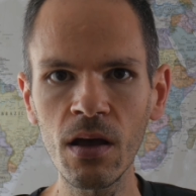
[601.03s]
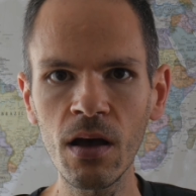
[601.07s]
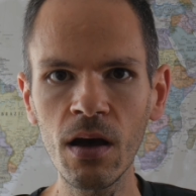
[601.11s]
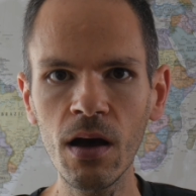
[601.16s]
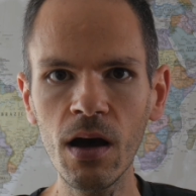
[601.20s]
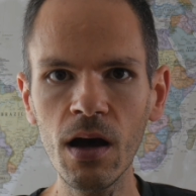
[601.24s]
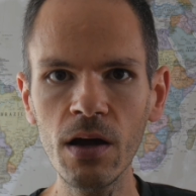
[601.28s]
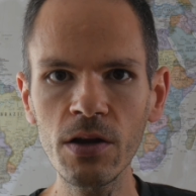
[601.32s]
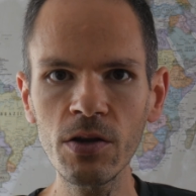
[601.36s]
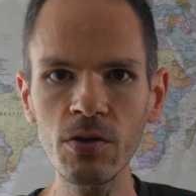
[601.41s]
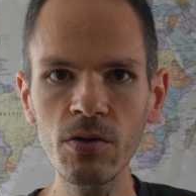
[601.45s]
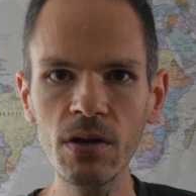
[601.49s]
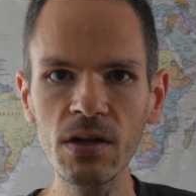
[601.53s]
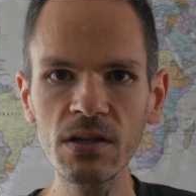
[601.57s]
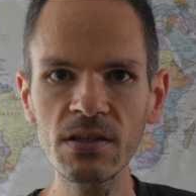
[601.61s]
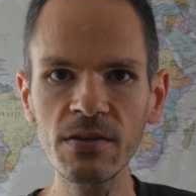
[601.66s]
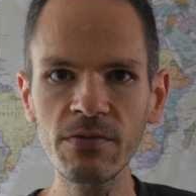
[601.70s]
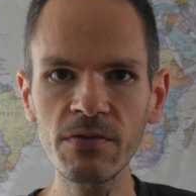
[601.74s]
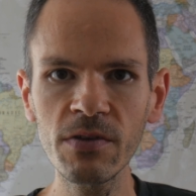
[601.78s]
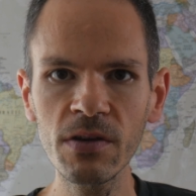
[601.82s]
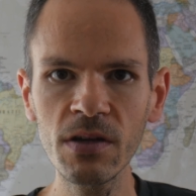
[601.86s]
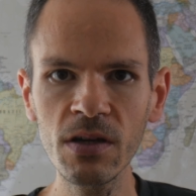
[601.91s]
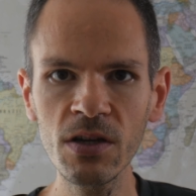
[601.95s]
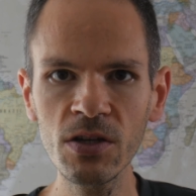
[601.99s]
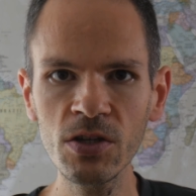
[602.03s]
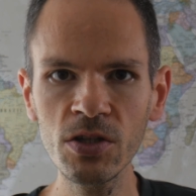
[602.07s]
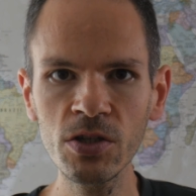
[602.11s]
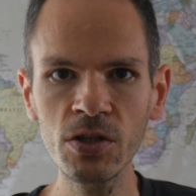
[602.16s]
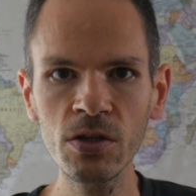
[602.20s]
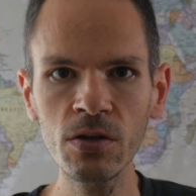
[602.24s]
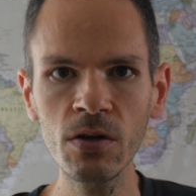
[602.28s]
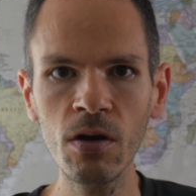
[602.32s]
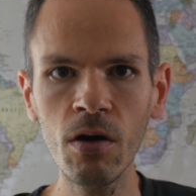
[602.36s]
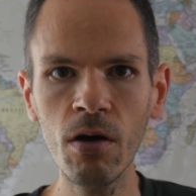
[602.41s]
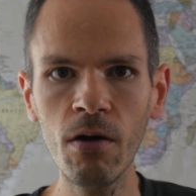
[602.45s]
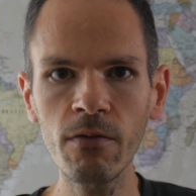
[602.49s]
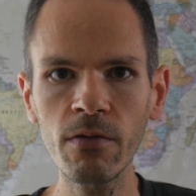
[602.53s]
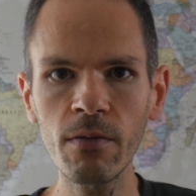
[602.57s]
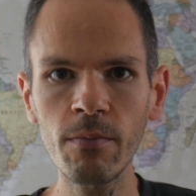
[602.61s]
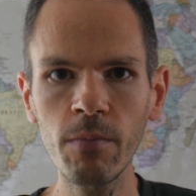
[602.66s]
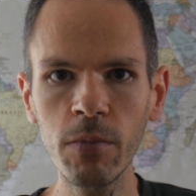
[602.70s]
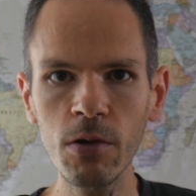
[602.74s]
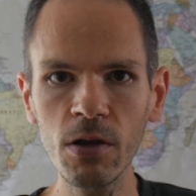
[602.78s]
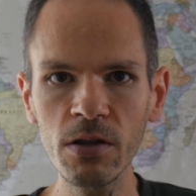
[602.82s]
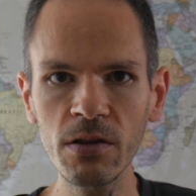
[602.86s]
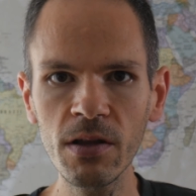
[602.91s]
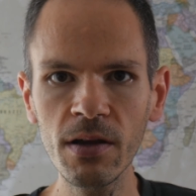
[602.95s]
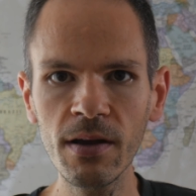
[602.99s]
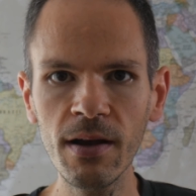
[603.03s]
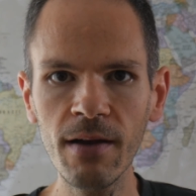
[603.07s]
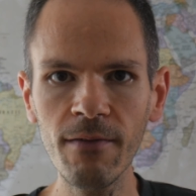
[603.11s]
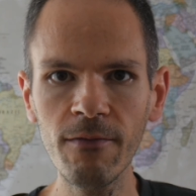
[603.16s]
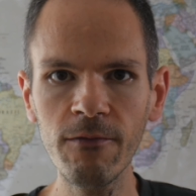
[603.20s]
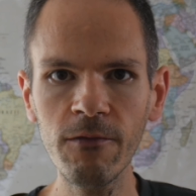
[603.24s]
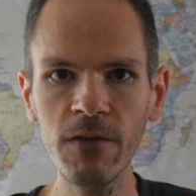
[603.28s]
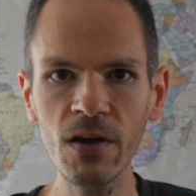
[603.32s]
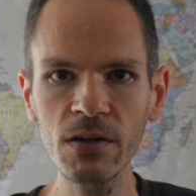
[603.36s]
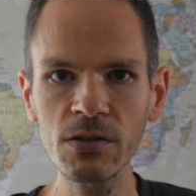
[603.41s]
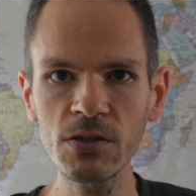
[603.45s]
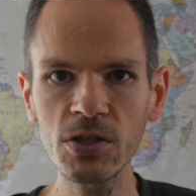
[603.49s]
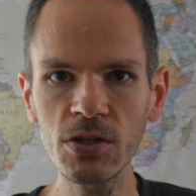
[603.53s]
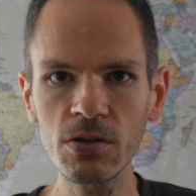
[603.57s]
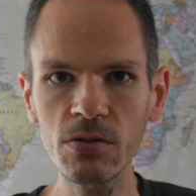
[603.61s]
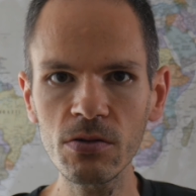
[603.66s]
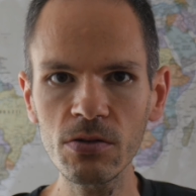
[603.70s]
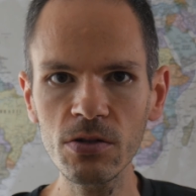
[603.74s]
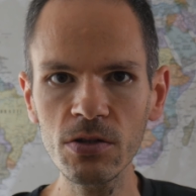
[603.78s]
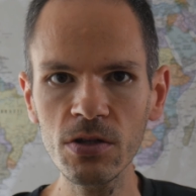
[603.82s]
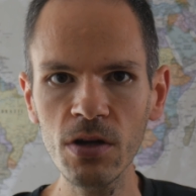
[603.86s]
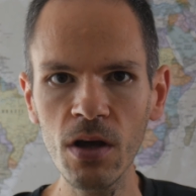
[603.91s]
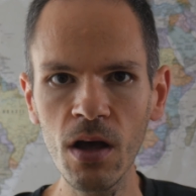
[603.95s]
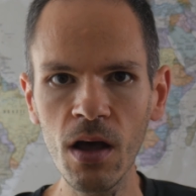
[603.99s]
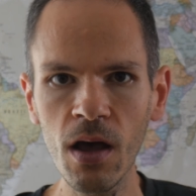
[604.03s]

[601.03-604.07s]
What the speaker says: a new classification of the political functions